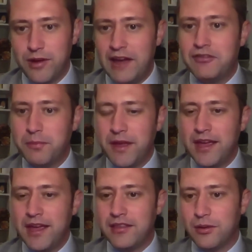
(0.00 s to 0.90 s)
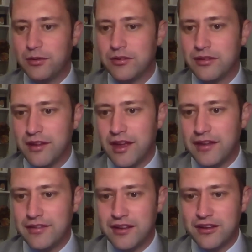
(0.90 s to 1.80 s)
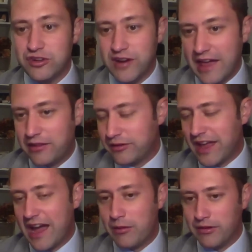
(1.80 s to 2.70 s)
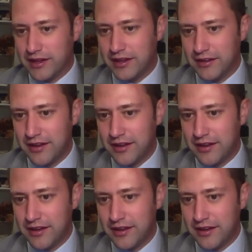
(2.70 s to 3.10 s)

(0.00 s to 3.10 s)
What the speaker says: You have to pay those signature gatherers hourly.